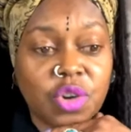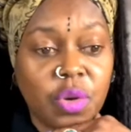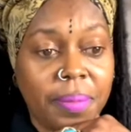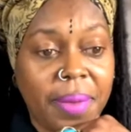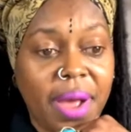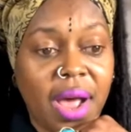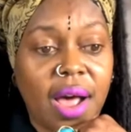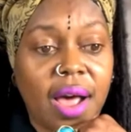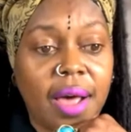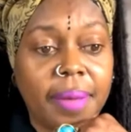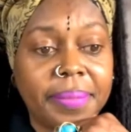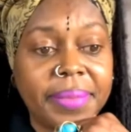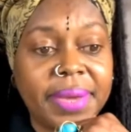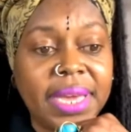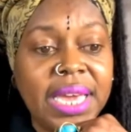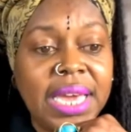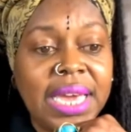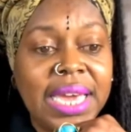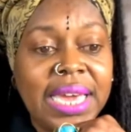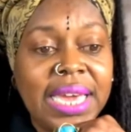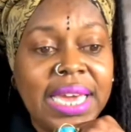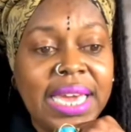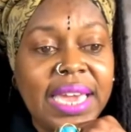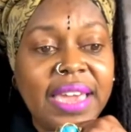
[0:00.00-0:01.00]
mom.
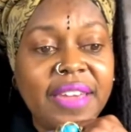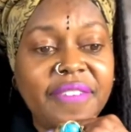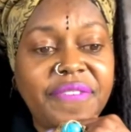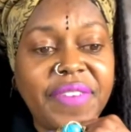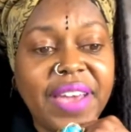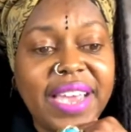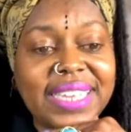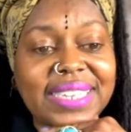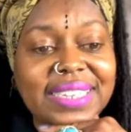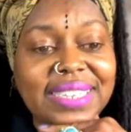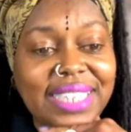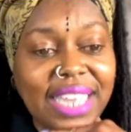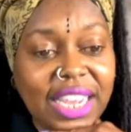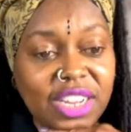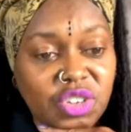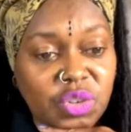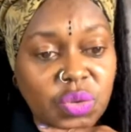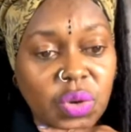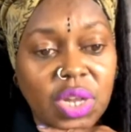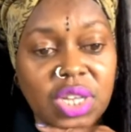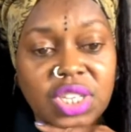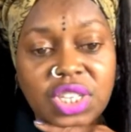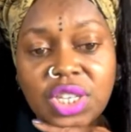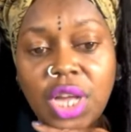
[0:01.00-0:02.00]
He faced
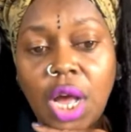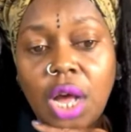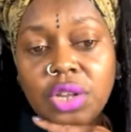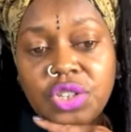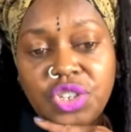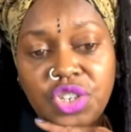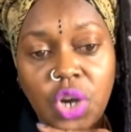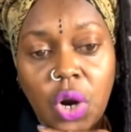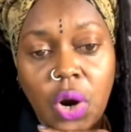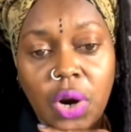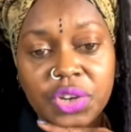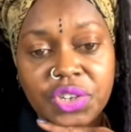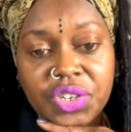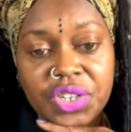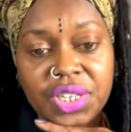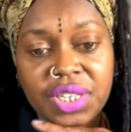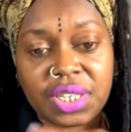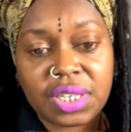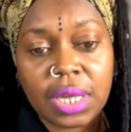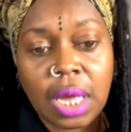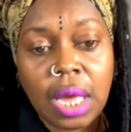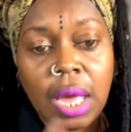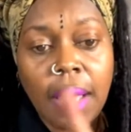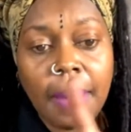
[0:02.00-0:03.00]
sexual assault
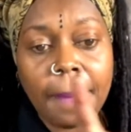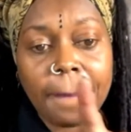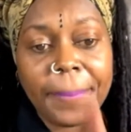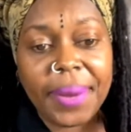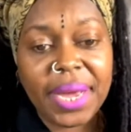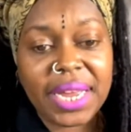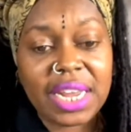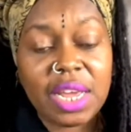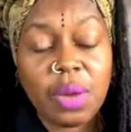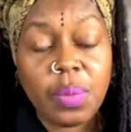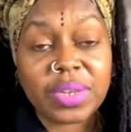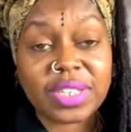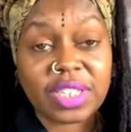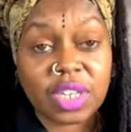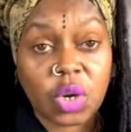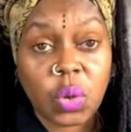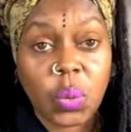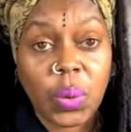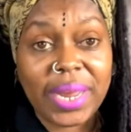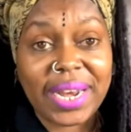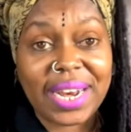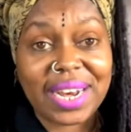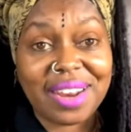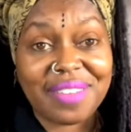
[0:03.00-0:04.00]
charges, but he was
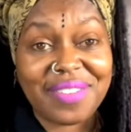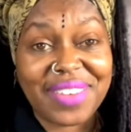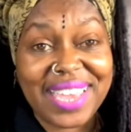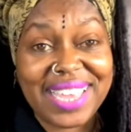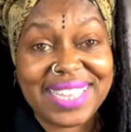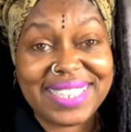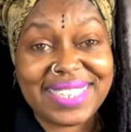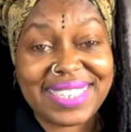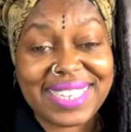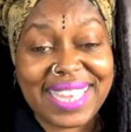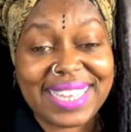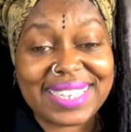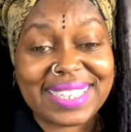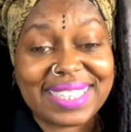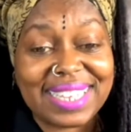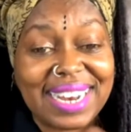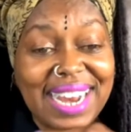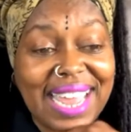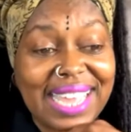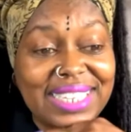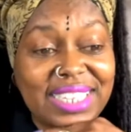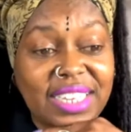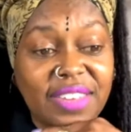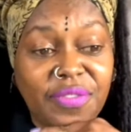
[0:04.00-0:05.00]
acquitted of incest in
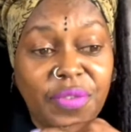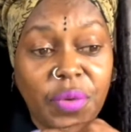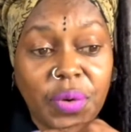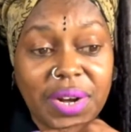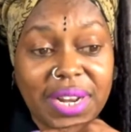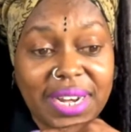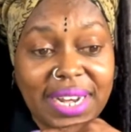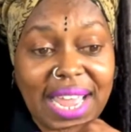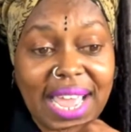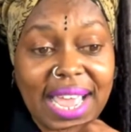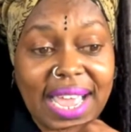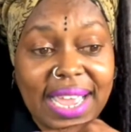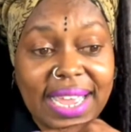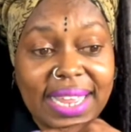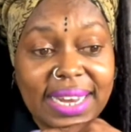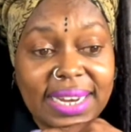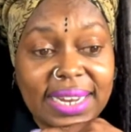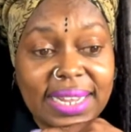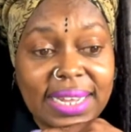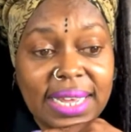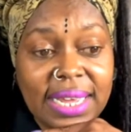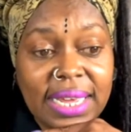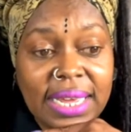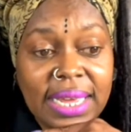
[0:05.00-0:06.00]
1949.
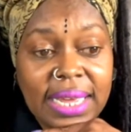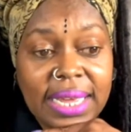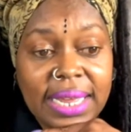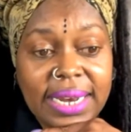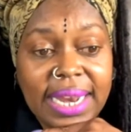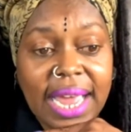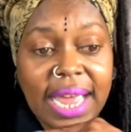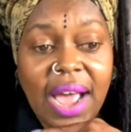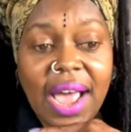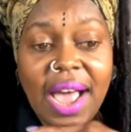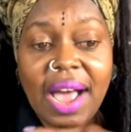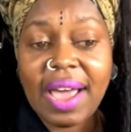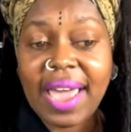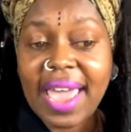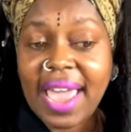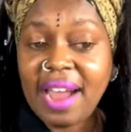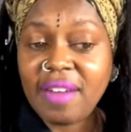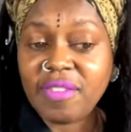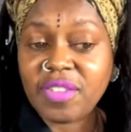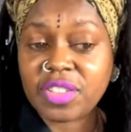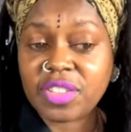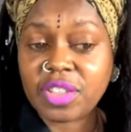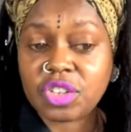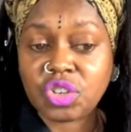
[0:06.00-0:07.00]
Now,
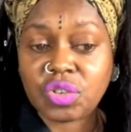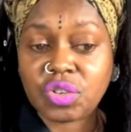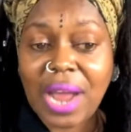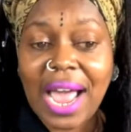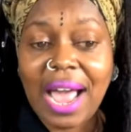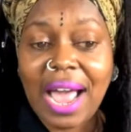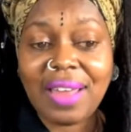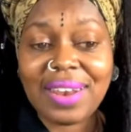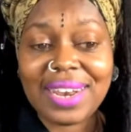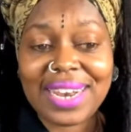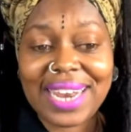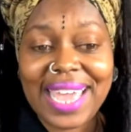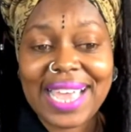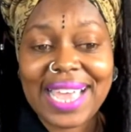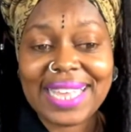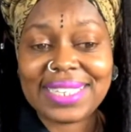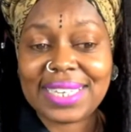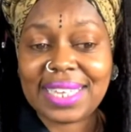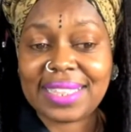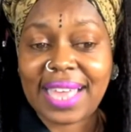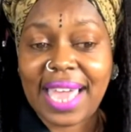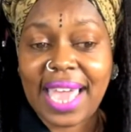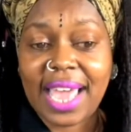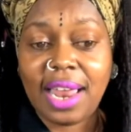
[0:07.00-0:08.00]
however, the trial led
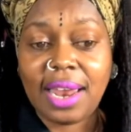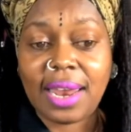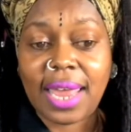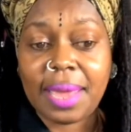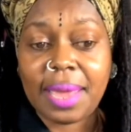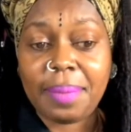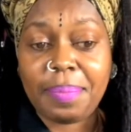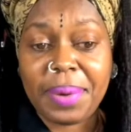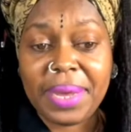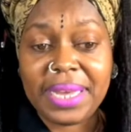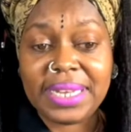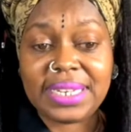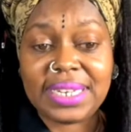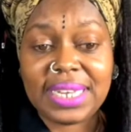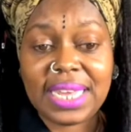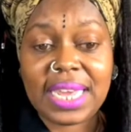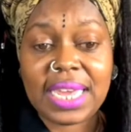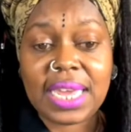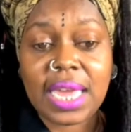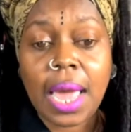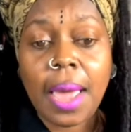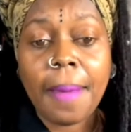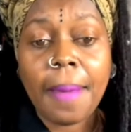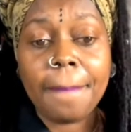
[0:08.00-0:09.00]
to the
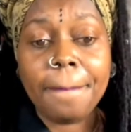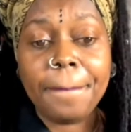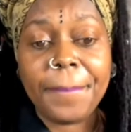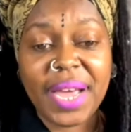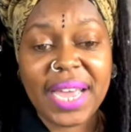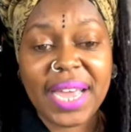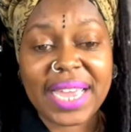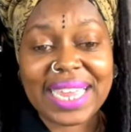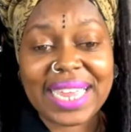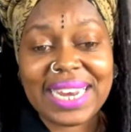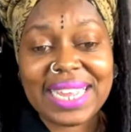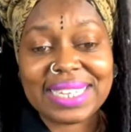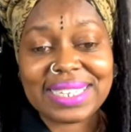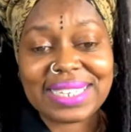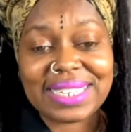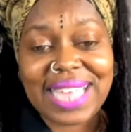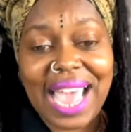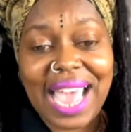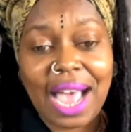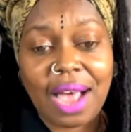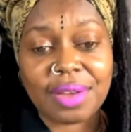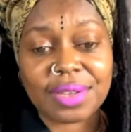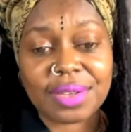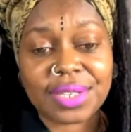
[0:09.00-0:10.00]
LAPD bugging his
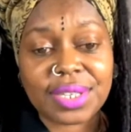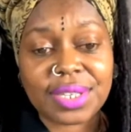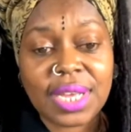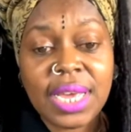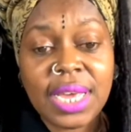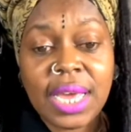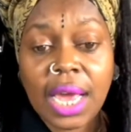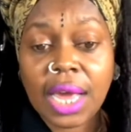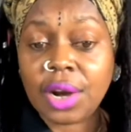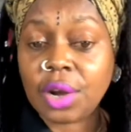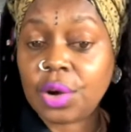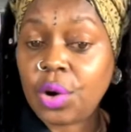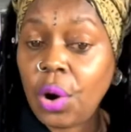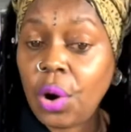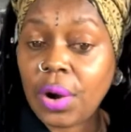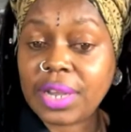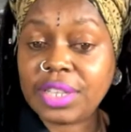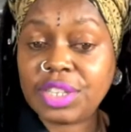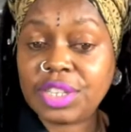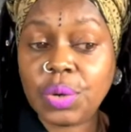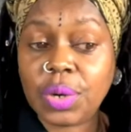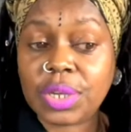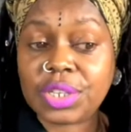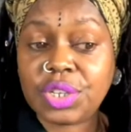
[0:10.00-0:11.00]
house. And
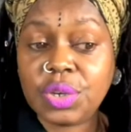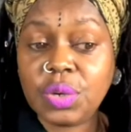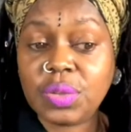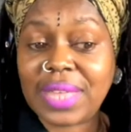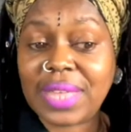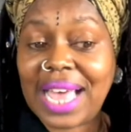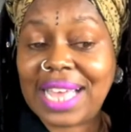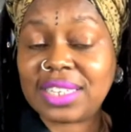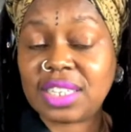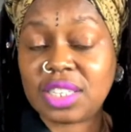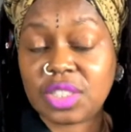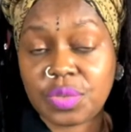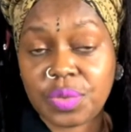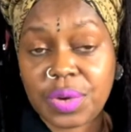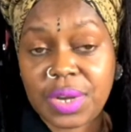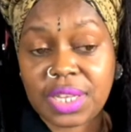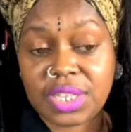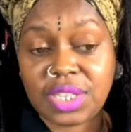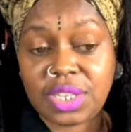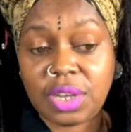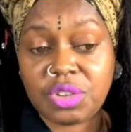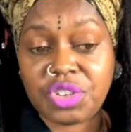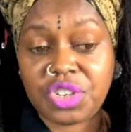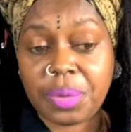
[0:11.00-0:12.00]
according to a 2003
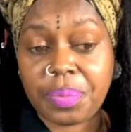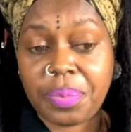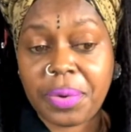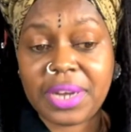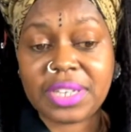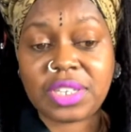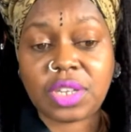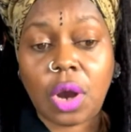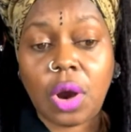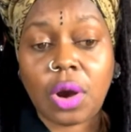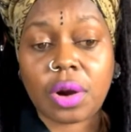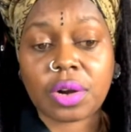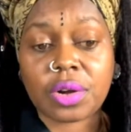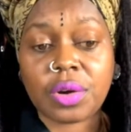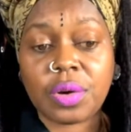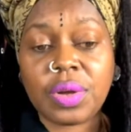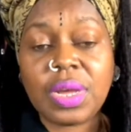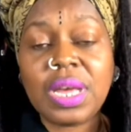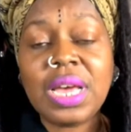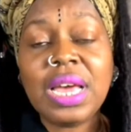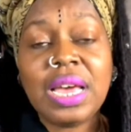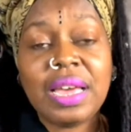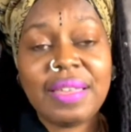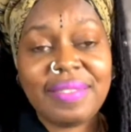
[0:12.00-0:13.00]
Associated Press
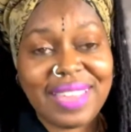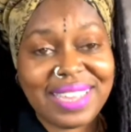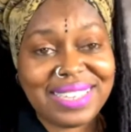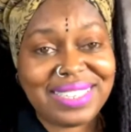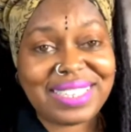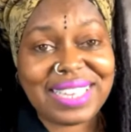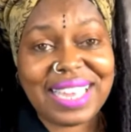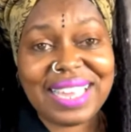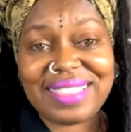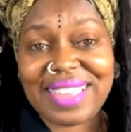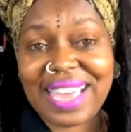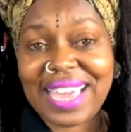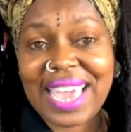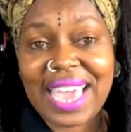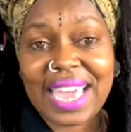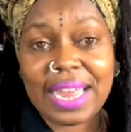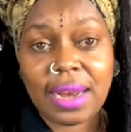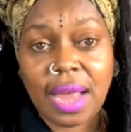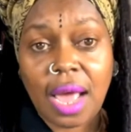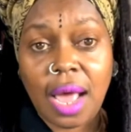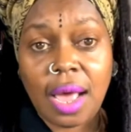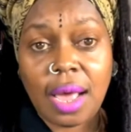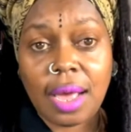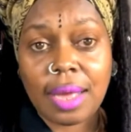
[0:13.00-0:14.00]
article, they said they had,